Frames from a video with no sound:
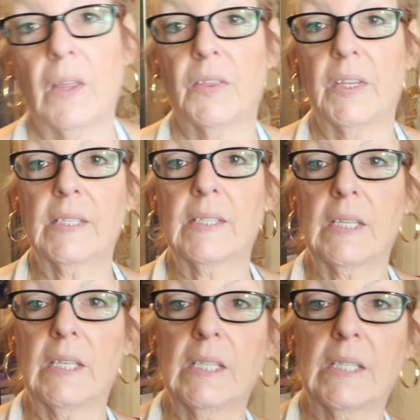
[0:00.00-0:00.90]
This
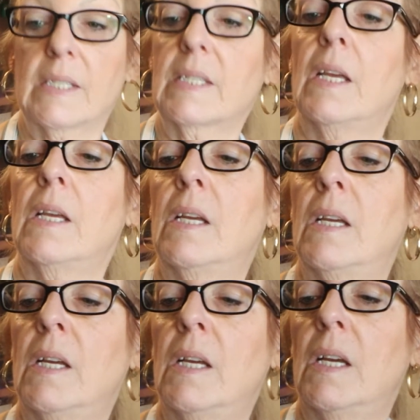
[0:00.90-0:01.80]
is
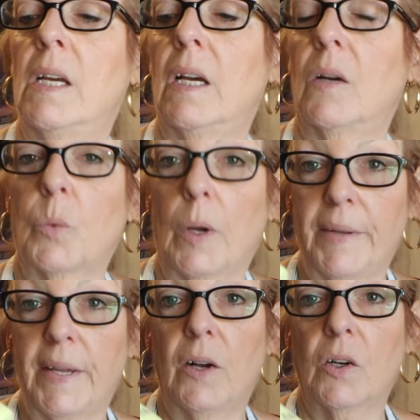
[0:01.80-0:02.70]

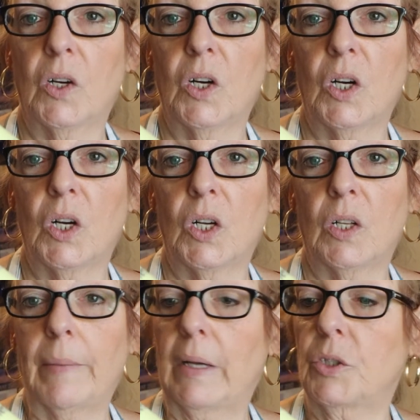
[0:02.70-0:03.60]
rubbing
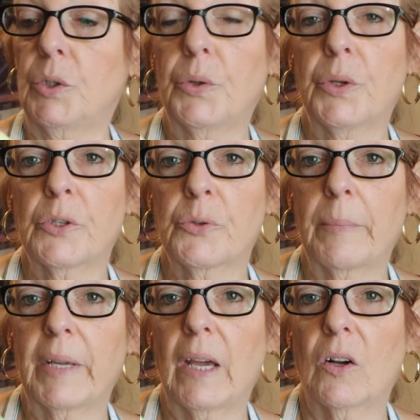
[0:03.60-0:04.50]
alcohol, about 2/3
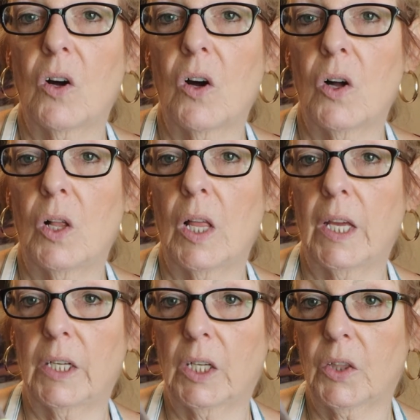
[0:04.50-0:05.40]
rubbing alcohol
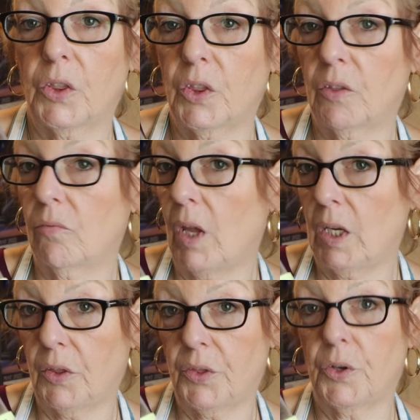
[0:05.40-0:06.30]
and
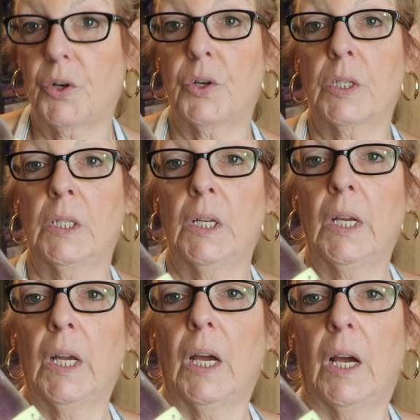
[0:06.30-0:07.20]
a third
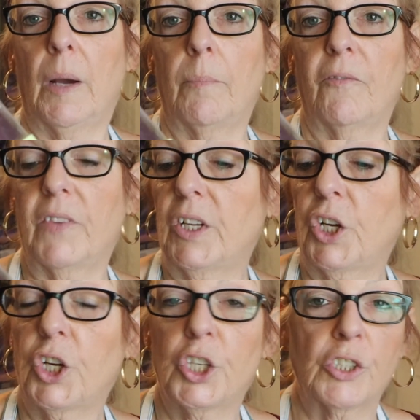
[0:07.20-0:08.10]

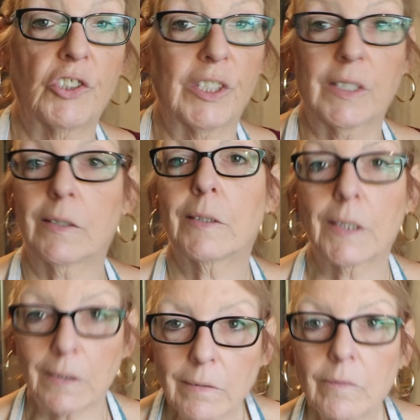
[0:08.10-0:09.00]
vinegar, just
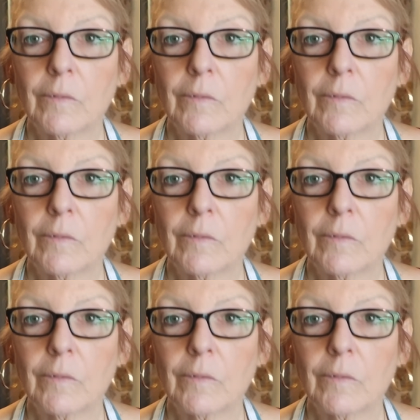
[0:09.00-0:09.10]
to